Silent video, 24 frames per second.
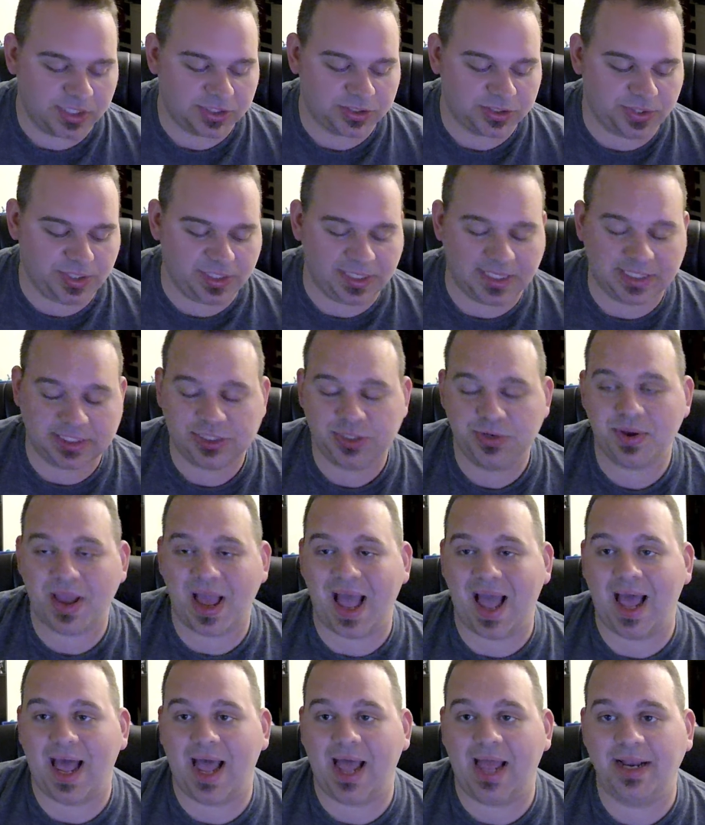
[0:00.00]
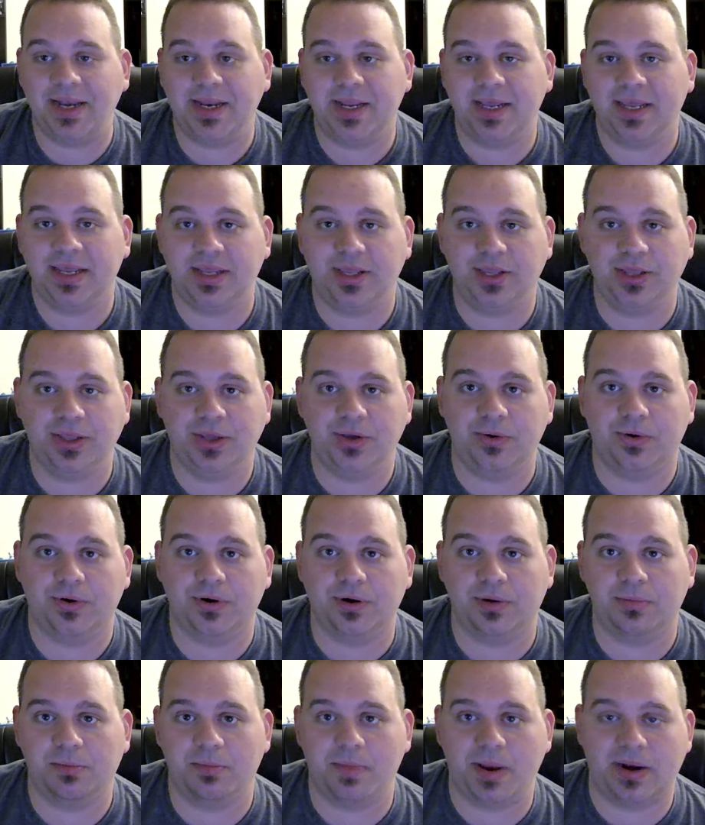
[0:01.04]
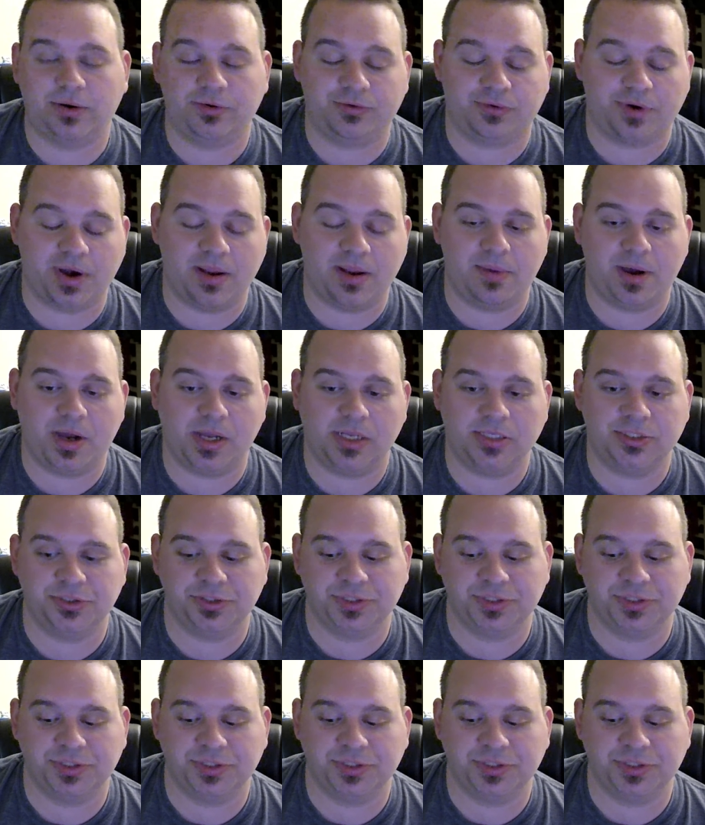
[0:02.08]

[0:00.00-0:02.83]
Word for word: So he lets you add your MetalGreymons,